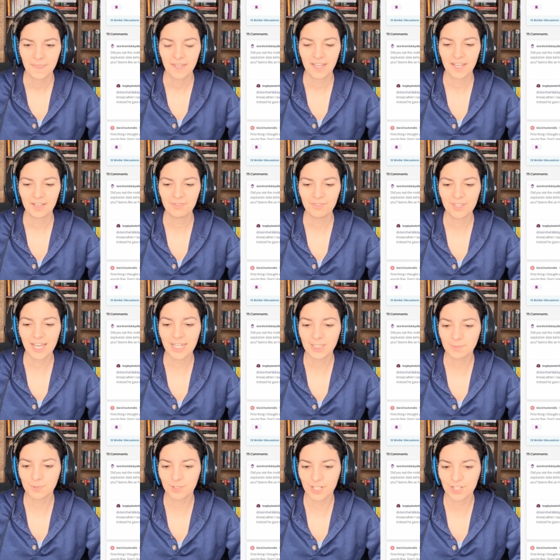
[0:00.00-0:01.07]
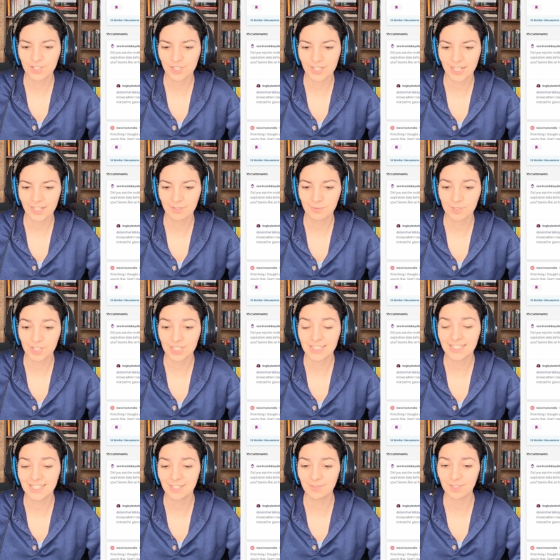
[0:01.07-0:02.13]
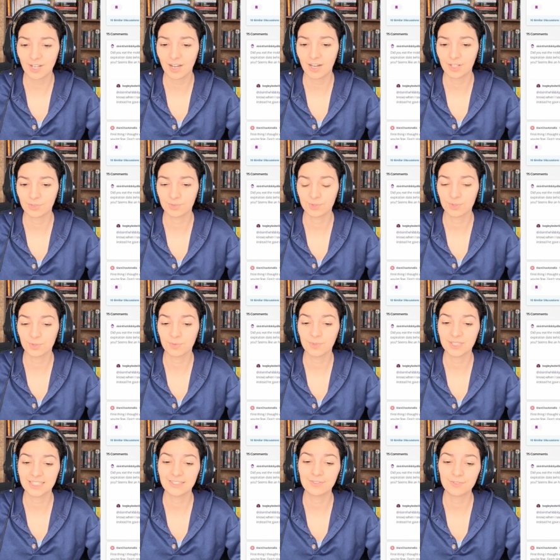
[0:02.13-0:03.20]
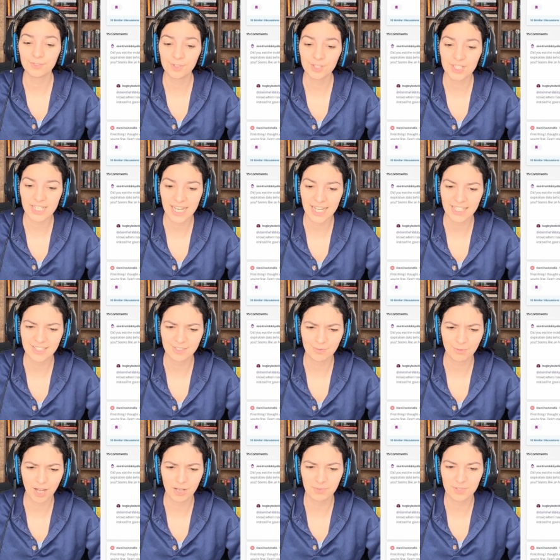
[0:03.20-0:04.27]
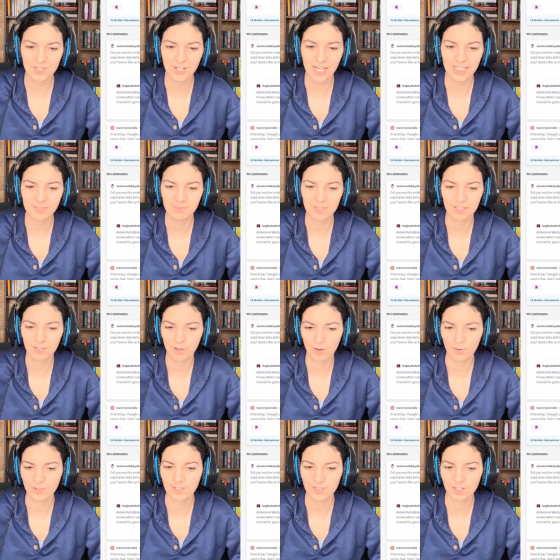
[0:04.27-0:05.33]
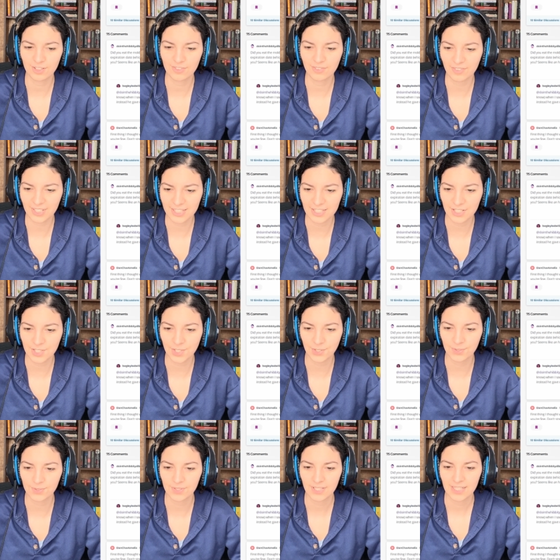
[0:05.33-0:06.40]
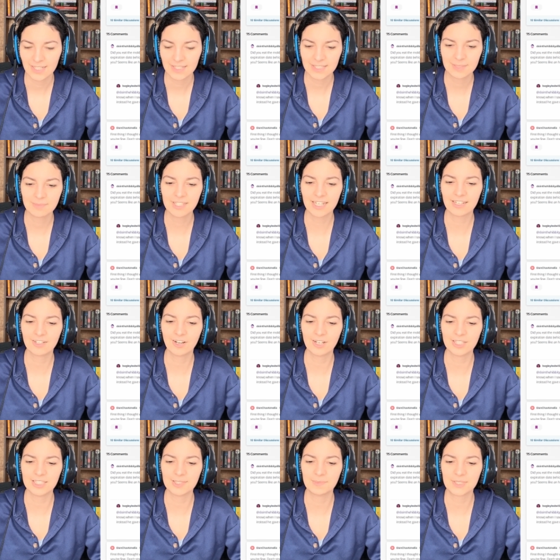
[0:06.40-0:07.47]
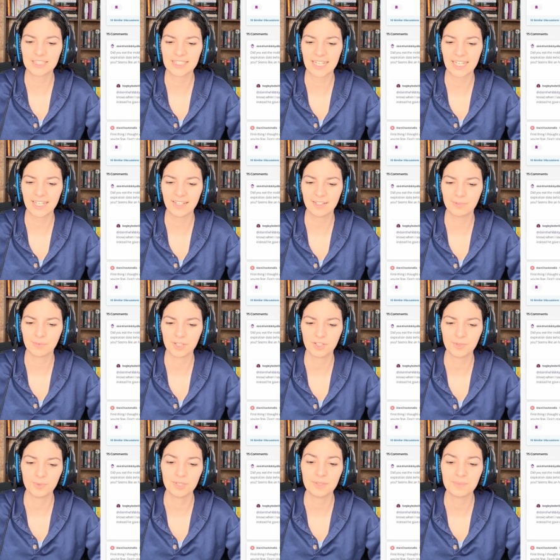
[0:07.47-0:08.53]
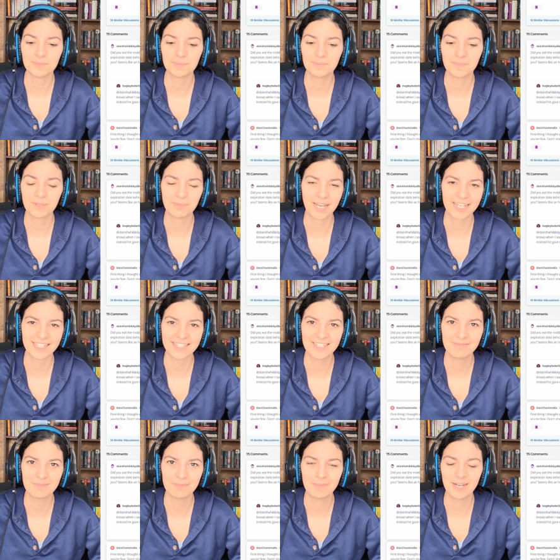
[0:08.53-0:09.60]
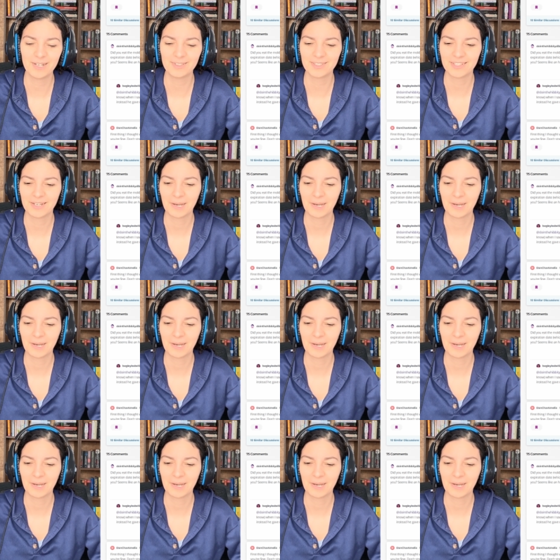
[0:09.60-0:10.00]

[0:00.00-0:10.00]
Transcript: If the expiration date, which isn't even a hard rule, was in 4 days, why would your husband know to not feed it to you? Seems like an honest mistake and one you wouldn't be mad at him about."